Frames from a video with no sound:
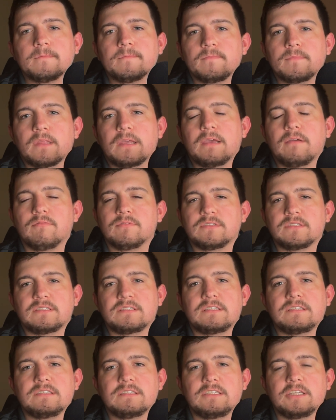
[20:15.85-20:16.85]
It was
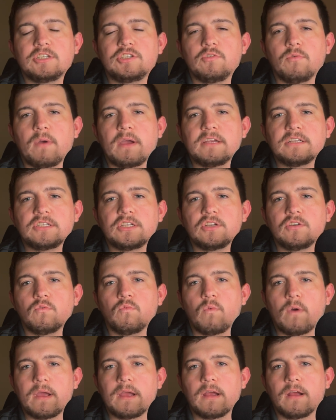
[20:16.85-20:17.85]
a situation
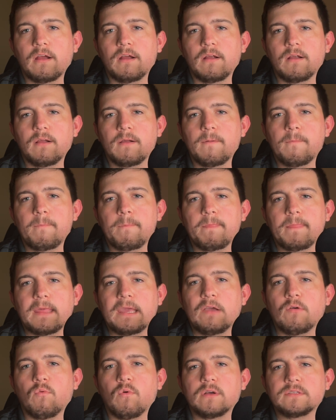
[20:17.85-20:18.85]
where
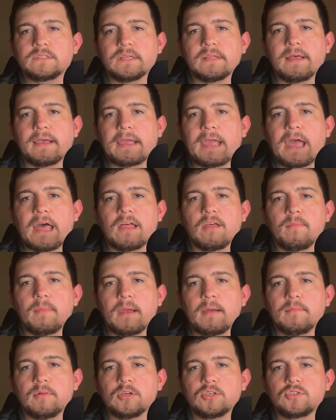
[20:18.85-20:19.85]
it wasn't like
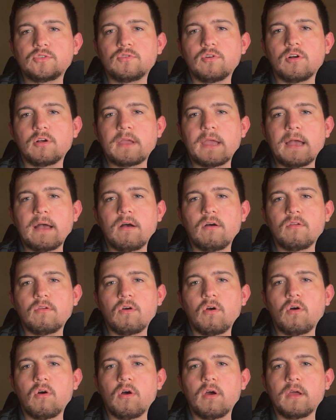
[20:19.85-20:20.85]
Alabama struck out
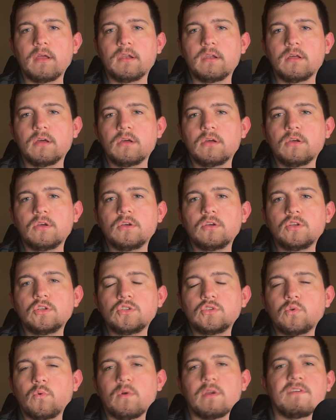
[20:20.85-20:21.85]
on
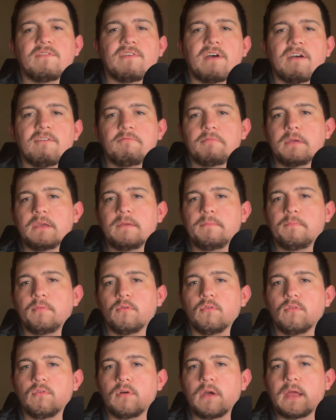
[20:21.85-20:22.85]
25
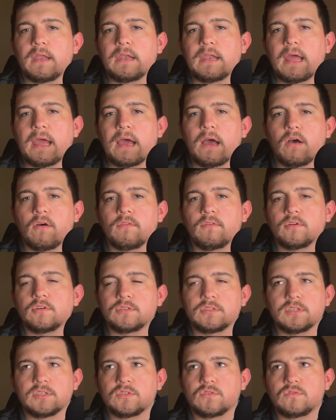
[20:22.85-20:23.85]
people and now there's
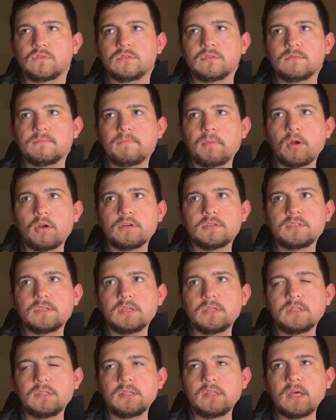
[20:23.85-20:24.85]
this
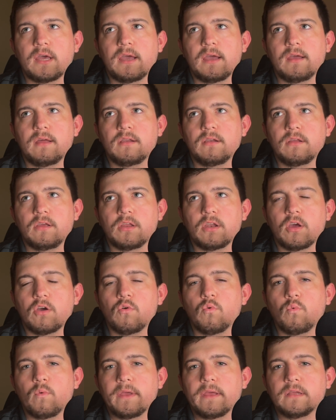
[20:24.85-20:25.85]
person that,
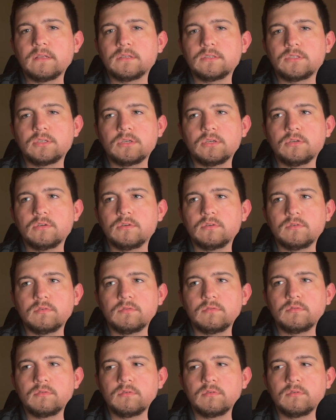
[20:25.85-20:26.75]
went to,